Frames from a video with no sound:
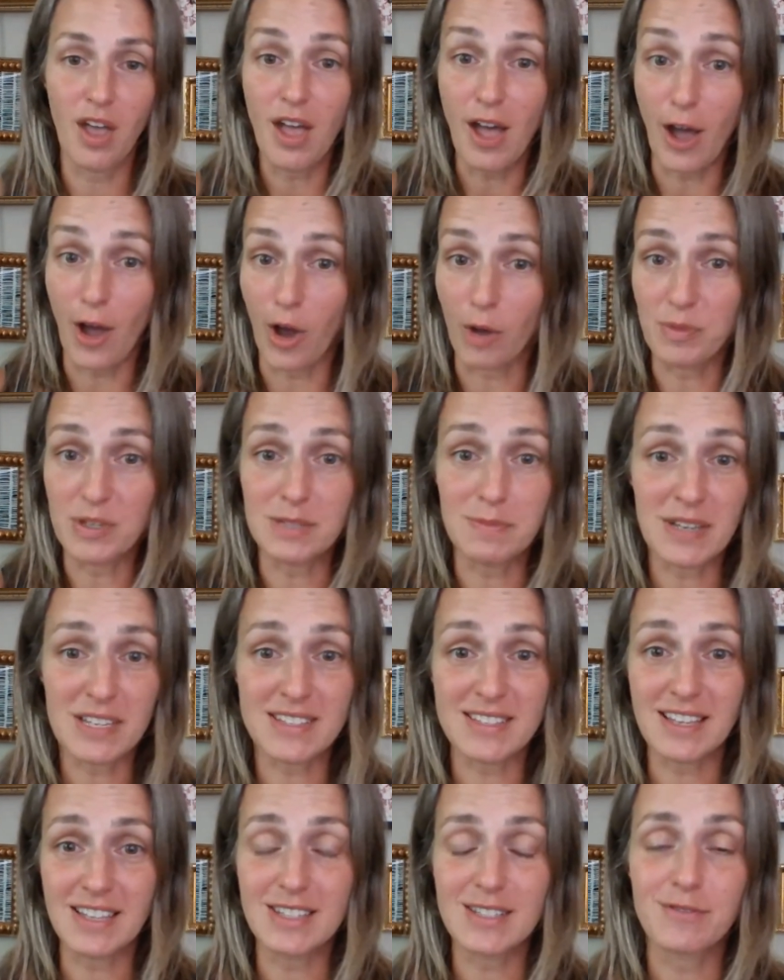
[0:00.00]
I hope this
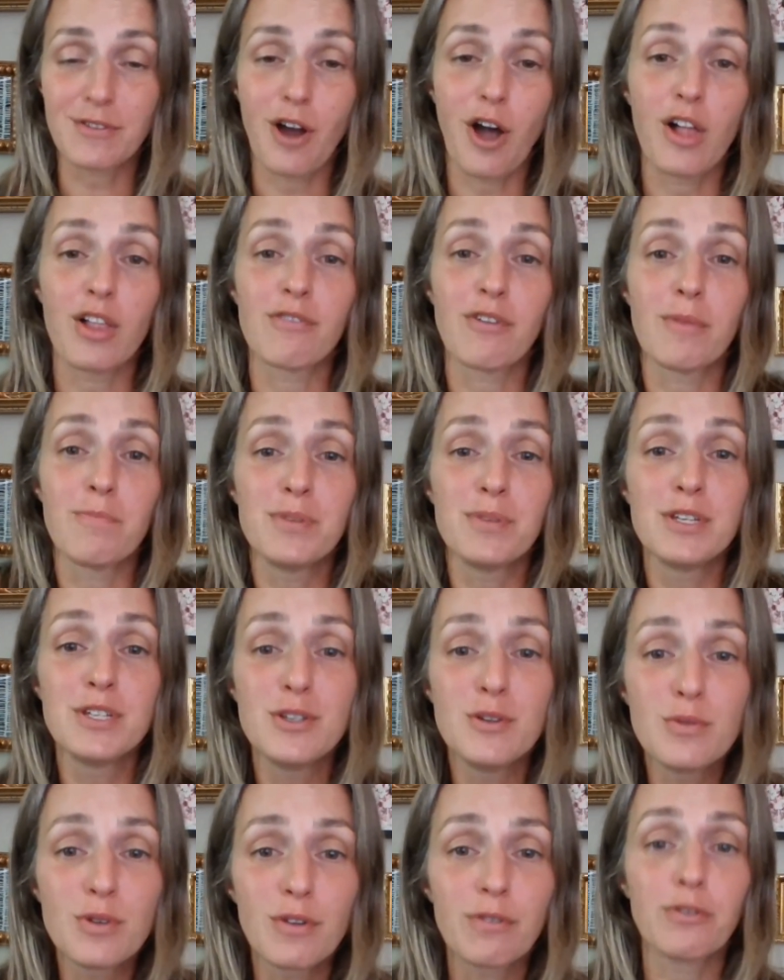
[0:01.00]
makes sense for all of our
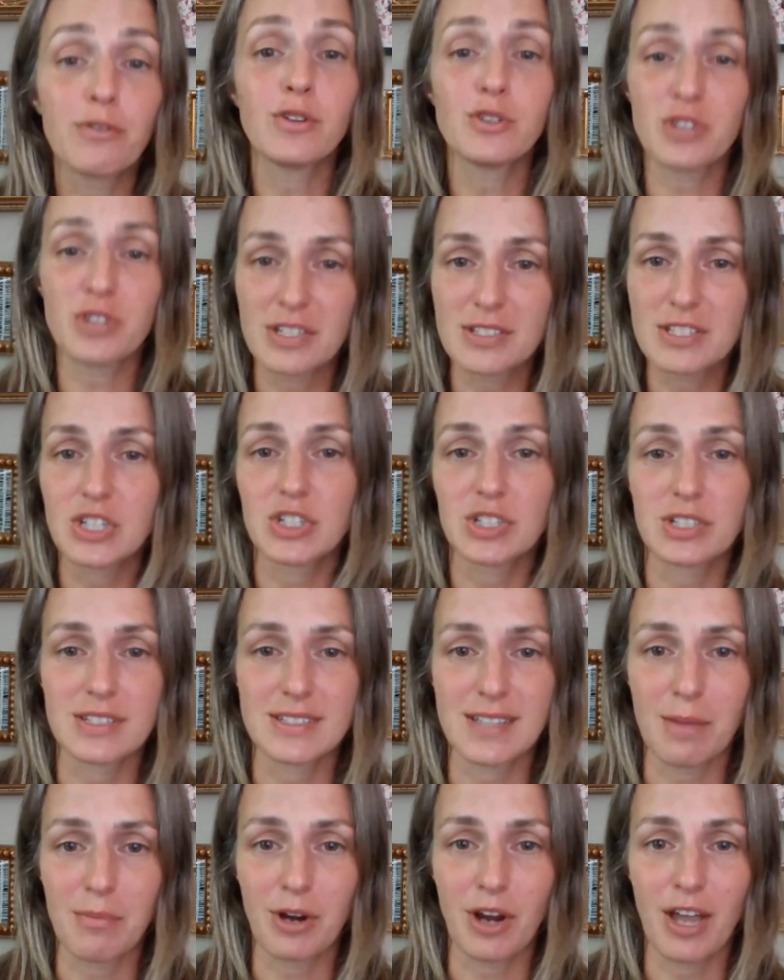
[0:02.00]
beautiful transition to
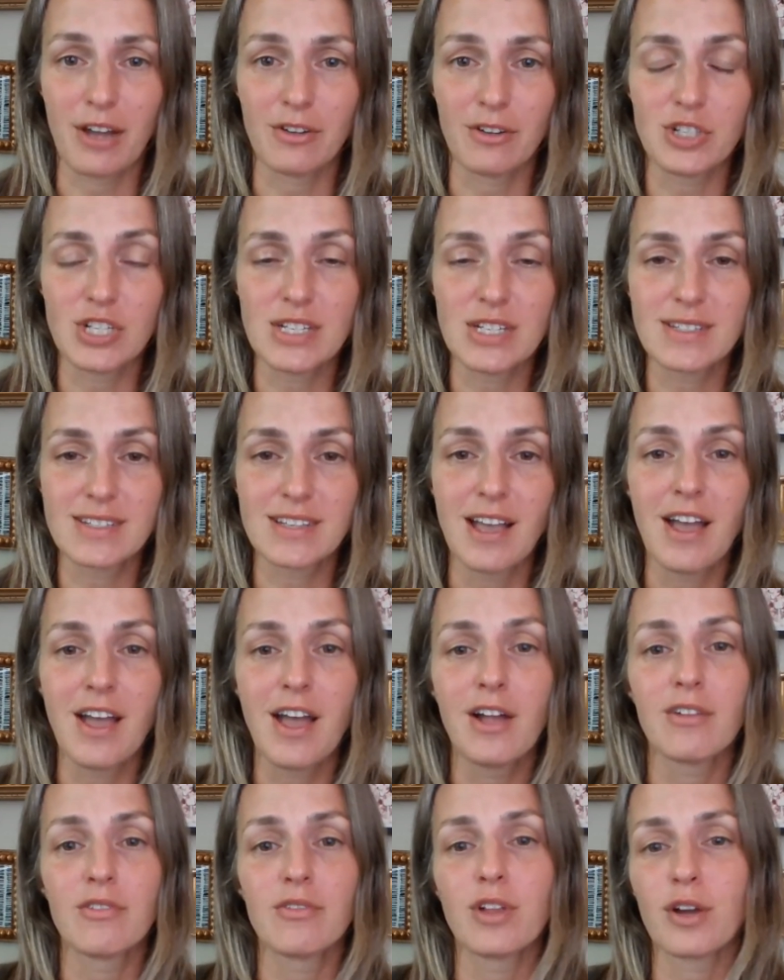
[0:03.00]
summer energies.
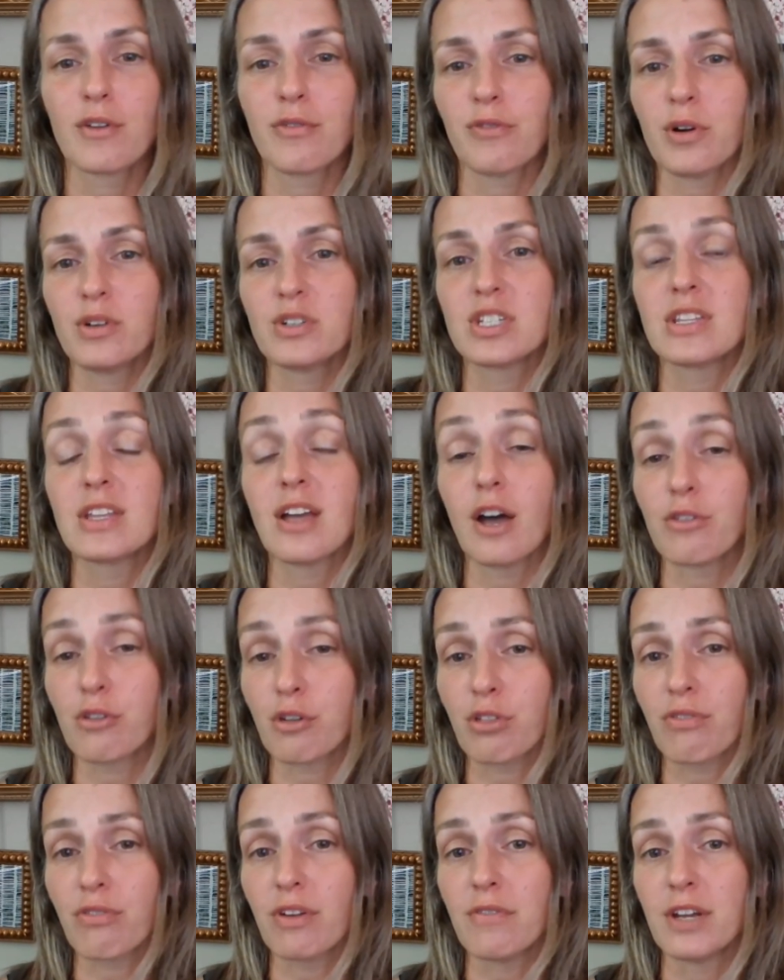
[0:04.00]
Look forward to the other
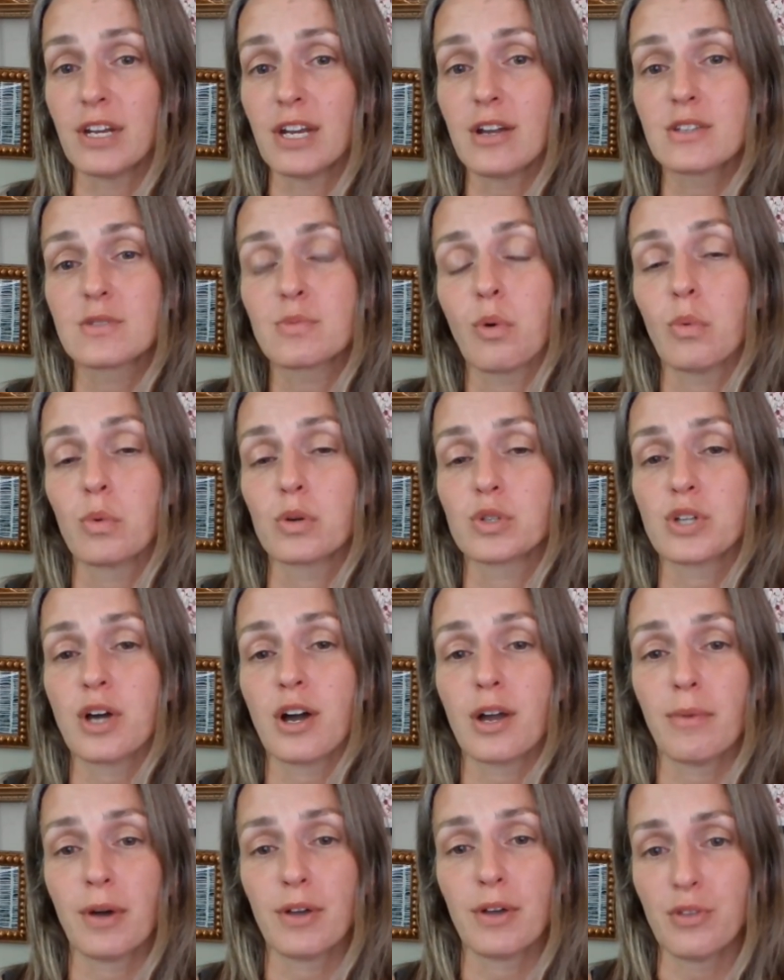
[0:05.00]
3 videos where we'll
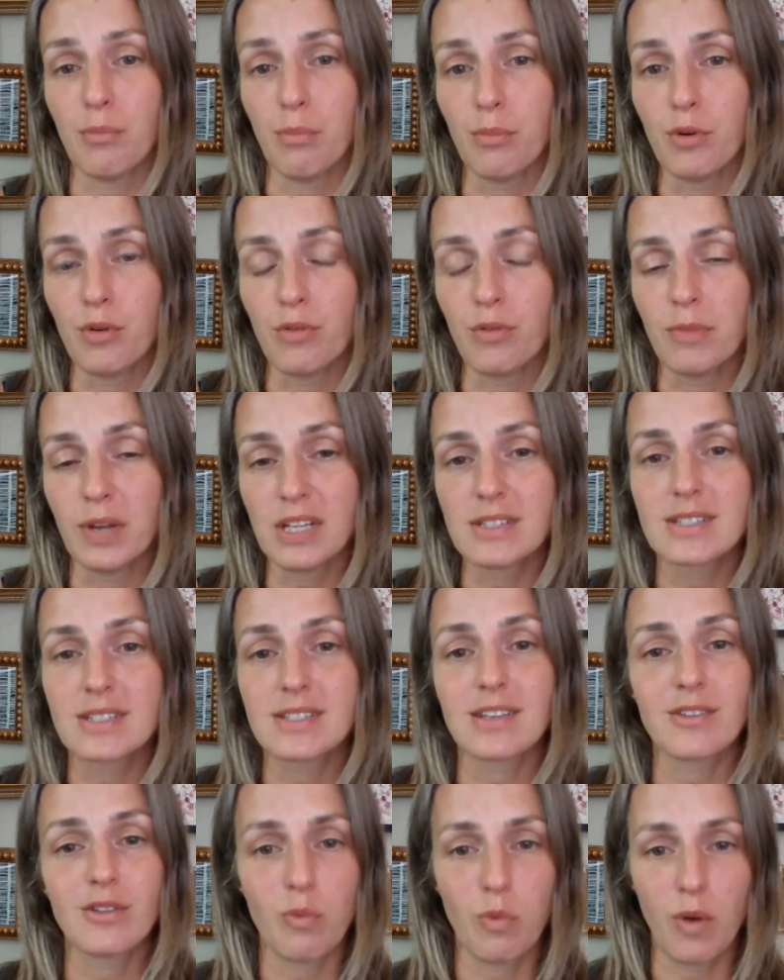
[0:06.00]
talk about the
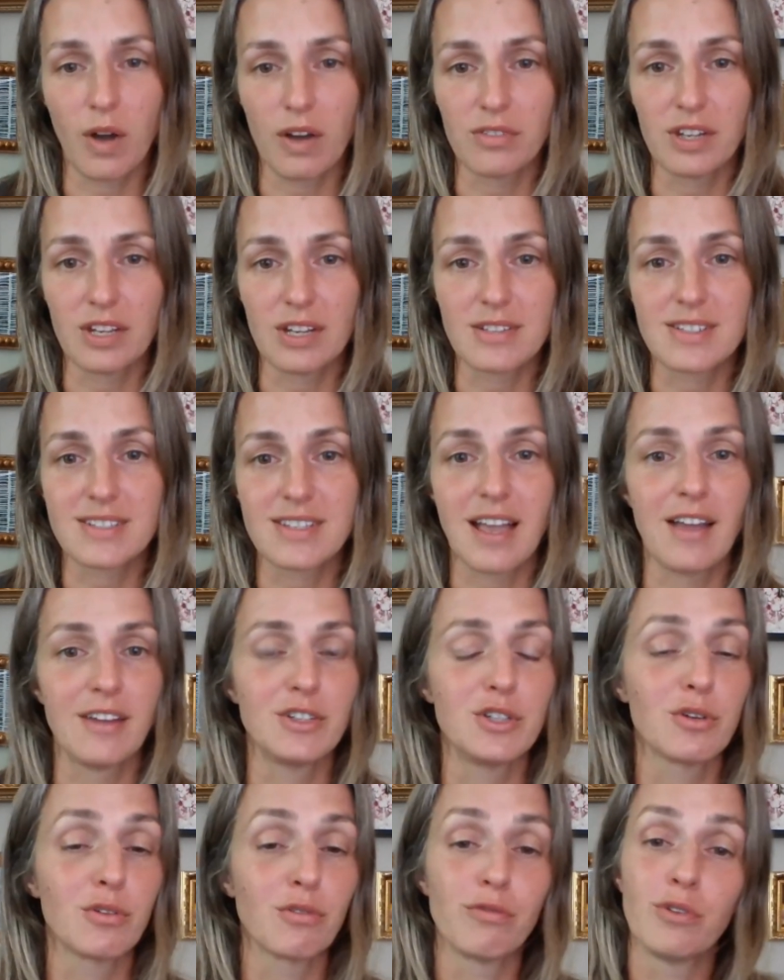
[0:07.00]
movement, the wellness,
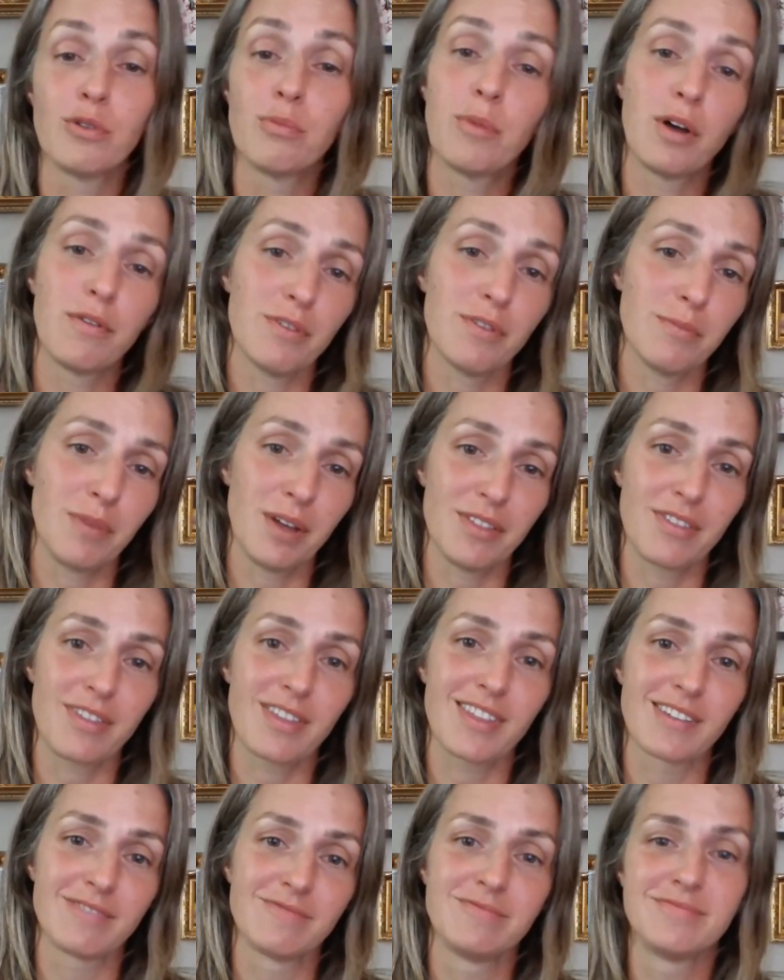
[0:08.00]
and your room of the
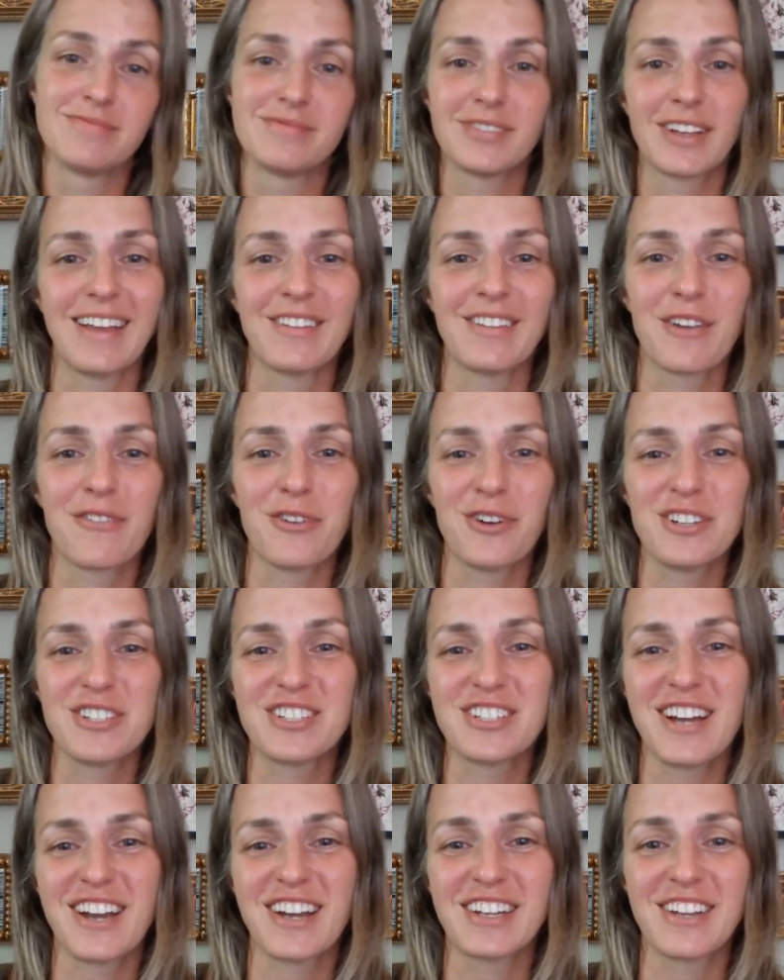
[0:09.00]
month. I look forward to
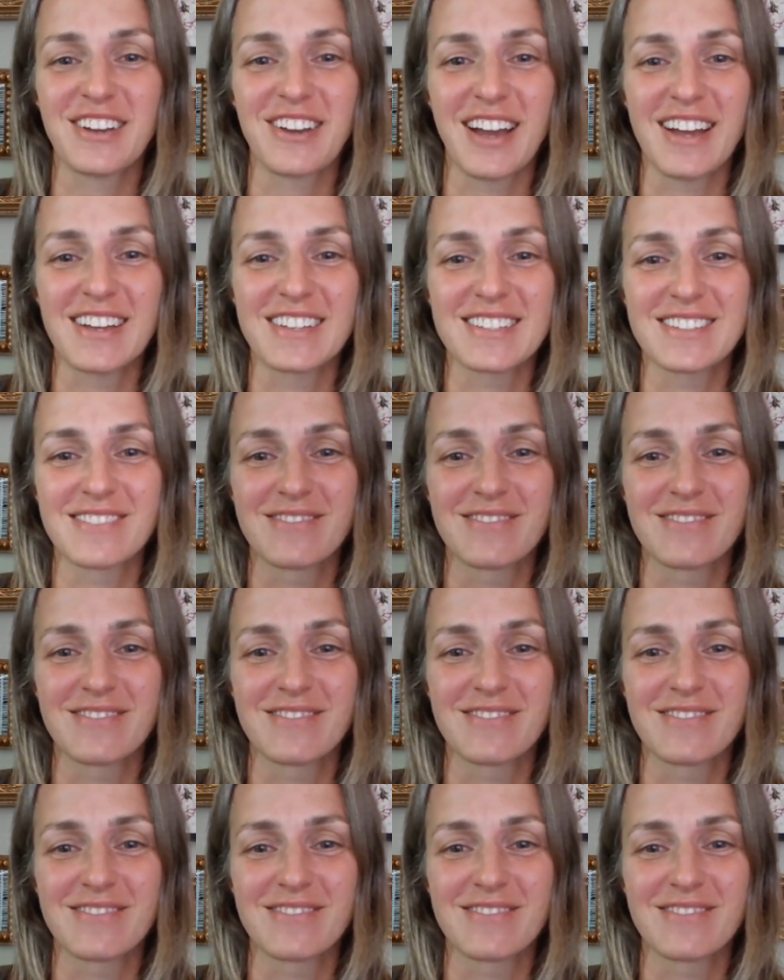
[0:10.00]
talking to you guys.